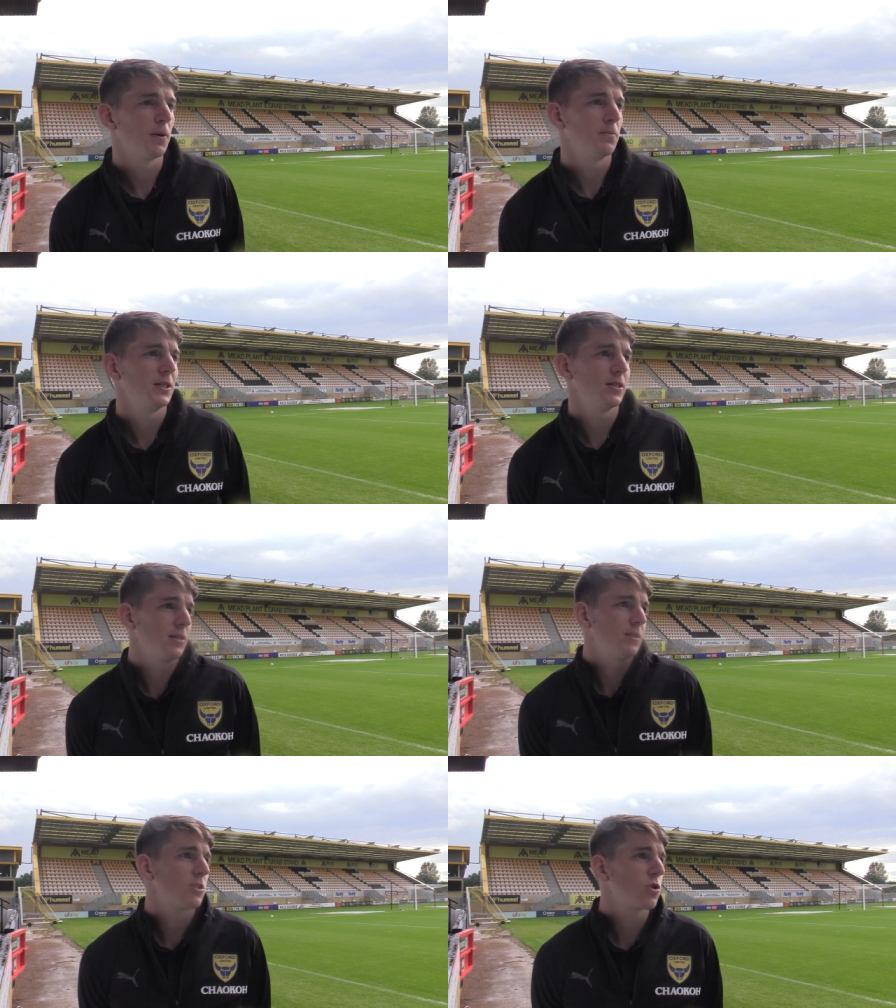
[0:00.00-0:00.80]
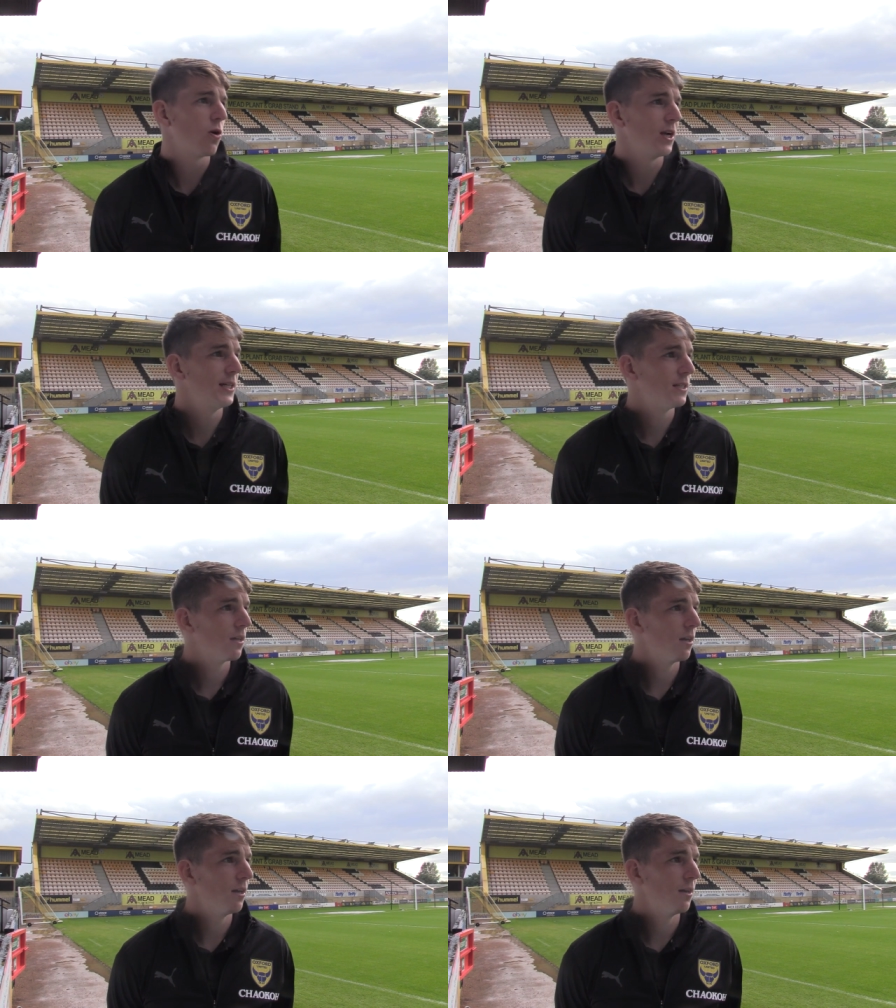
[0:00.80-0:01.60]
I mean, it's quality.
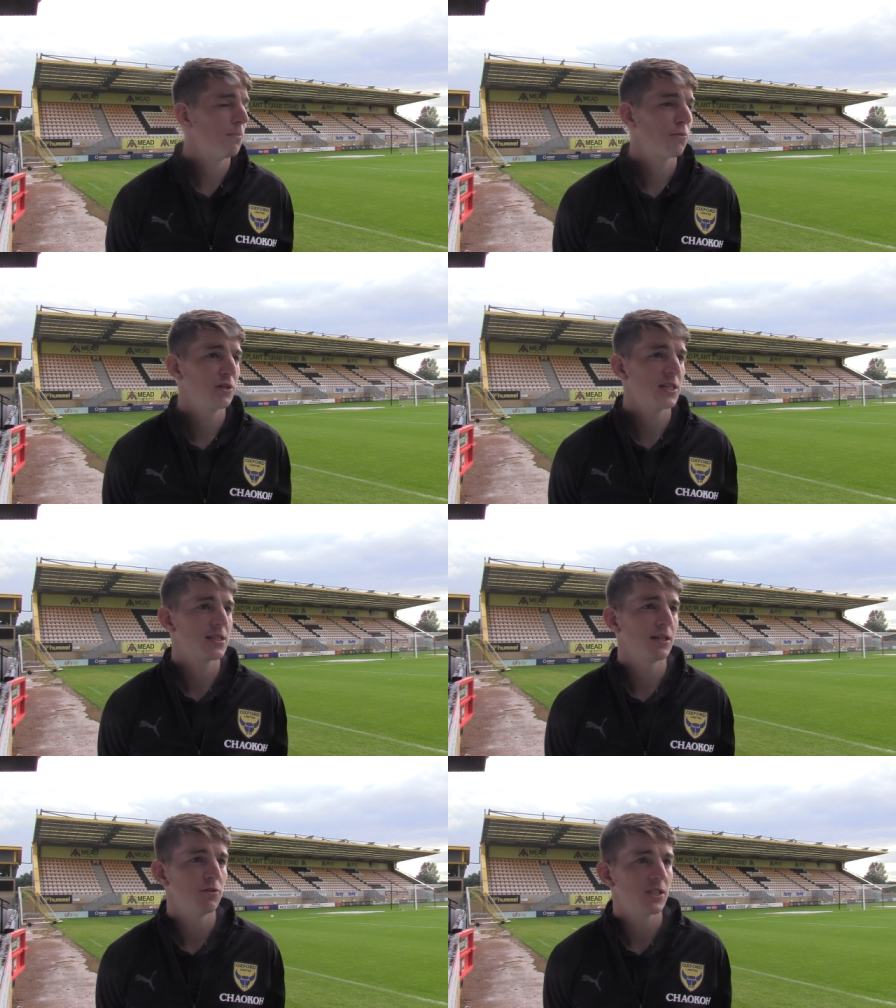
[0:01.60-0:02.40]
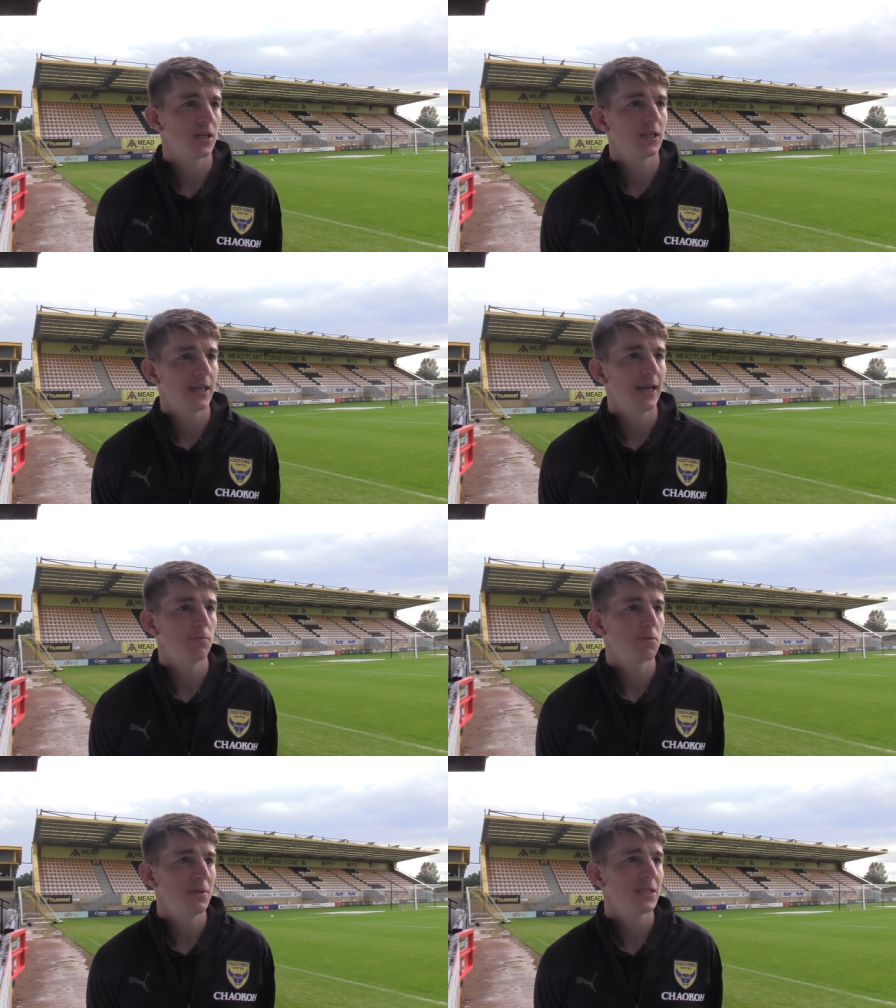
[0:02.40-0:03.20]
Um, I think it's definitely something the
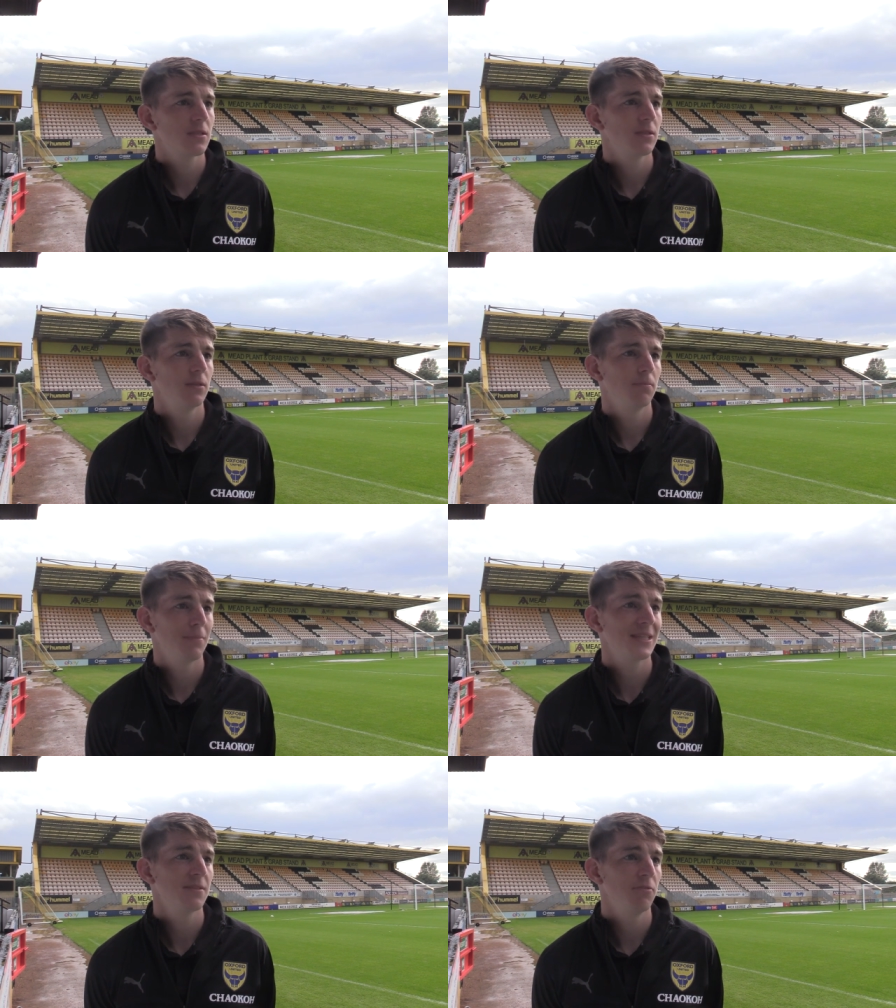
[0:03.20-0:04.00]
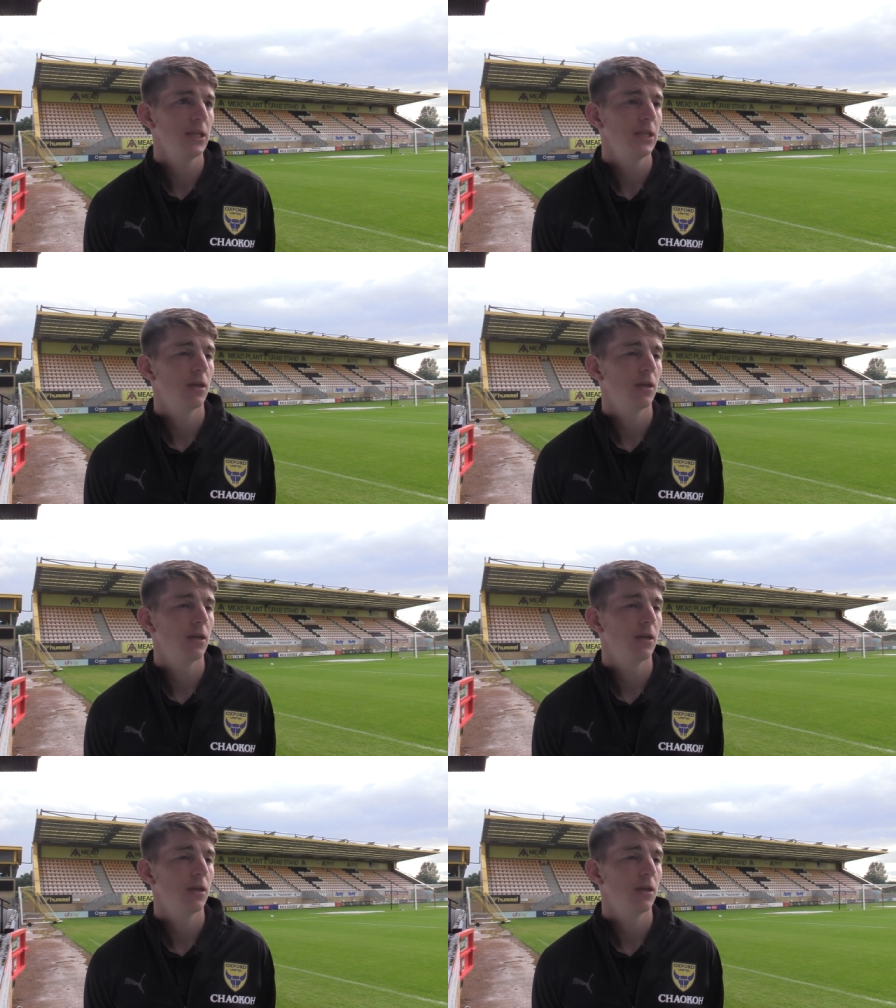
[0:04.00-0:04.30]
game's missed massively.